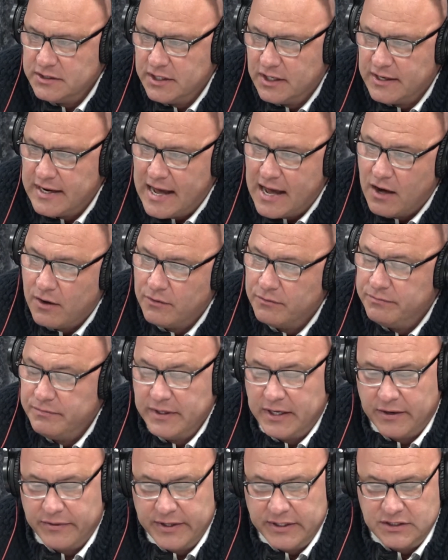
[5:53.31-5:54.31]
Now,
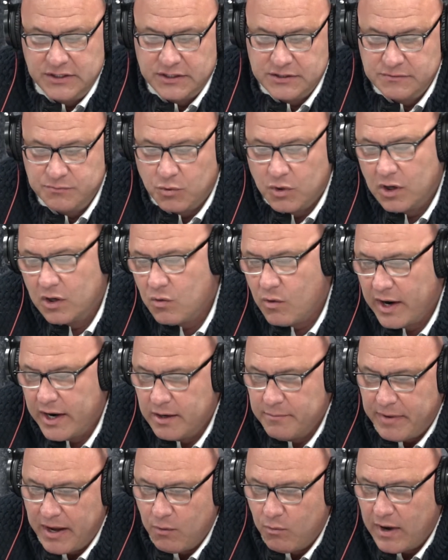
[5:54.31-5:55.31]
they just were
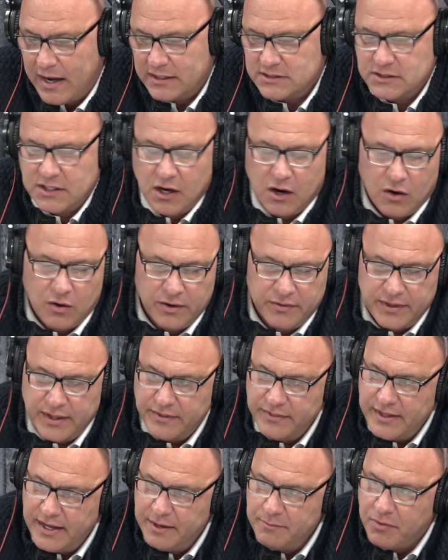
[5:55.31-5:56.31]
acquired by Wesco, and
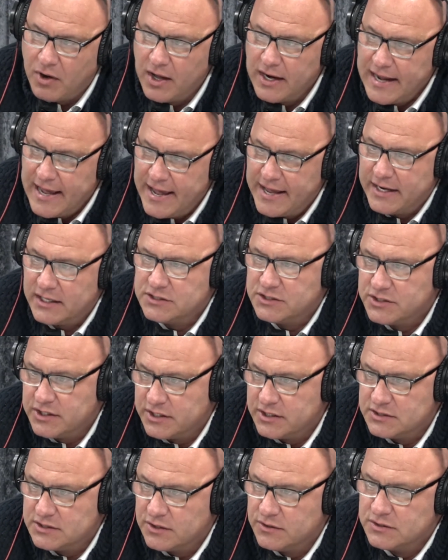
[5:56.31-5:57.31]
then they bought
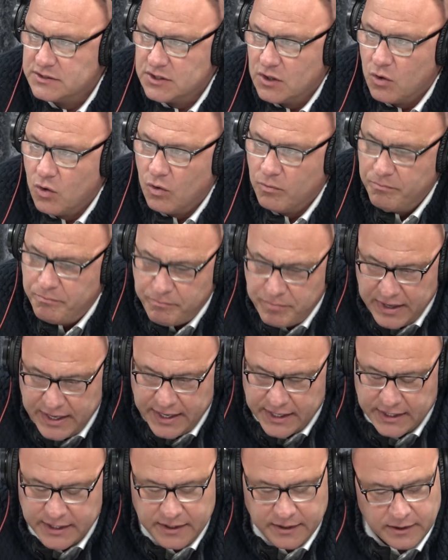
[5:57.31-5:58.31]
Annixter. So it's a whole
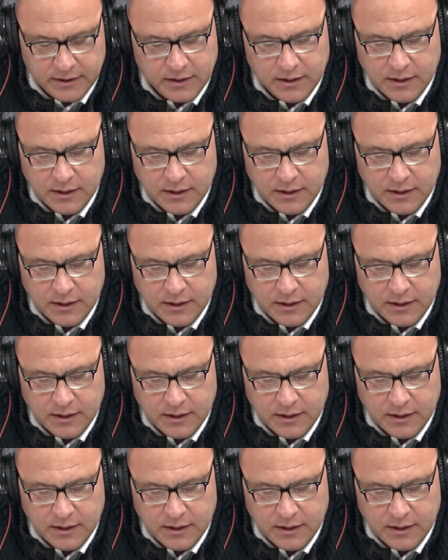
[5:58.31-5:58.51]
big,